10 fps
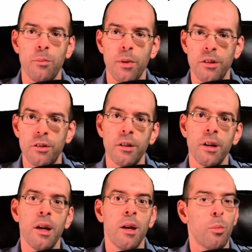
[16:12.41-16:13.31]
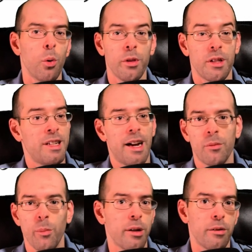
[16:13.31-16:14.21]
major, but with a
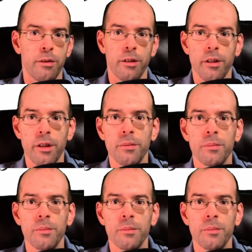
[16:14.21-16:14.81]
stacked minor third.